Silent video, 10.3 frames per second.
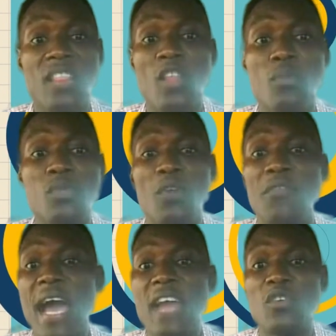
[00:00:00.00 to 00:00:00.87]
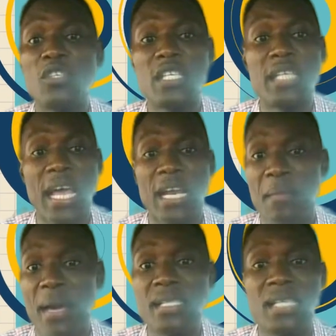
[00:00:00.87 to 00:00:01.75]
atoms of hydrogen
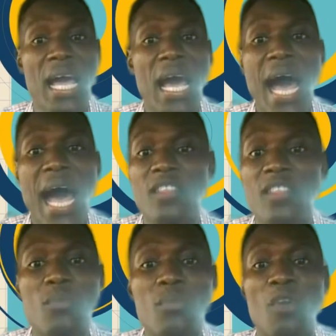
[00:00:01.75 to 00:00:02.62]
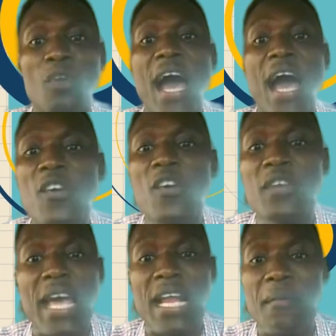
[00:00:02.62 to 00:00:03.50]
element, atoms of
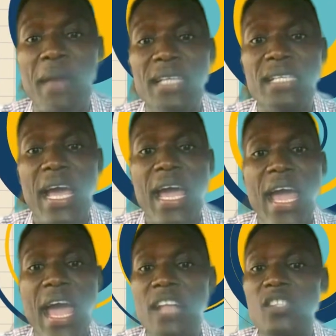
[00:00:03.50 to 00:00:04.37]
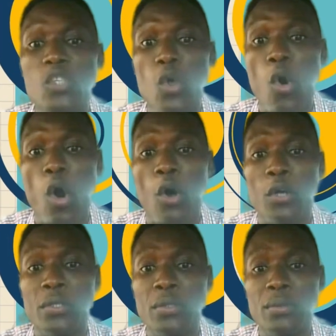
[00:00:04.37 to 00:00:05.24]
iron element, and
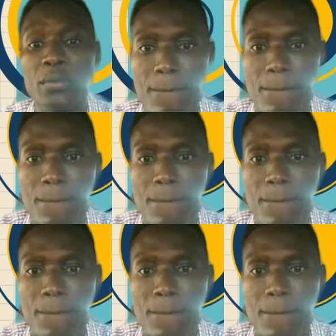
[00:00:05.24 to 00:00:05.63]
so on.